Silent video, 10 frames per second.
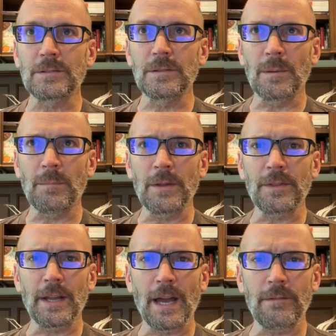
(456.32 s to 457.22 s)
a month
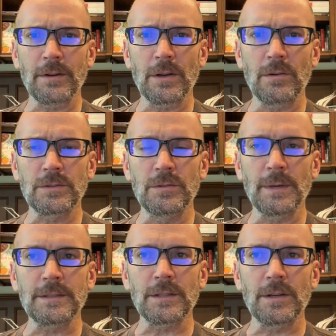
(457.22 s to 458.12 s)
and a half ago, or two
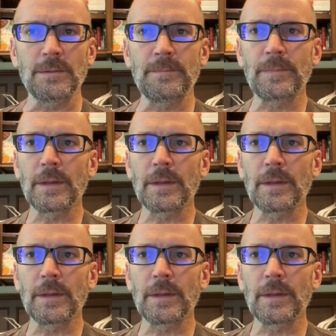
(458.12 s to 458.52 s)
months ago,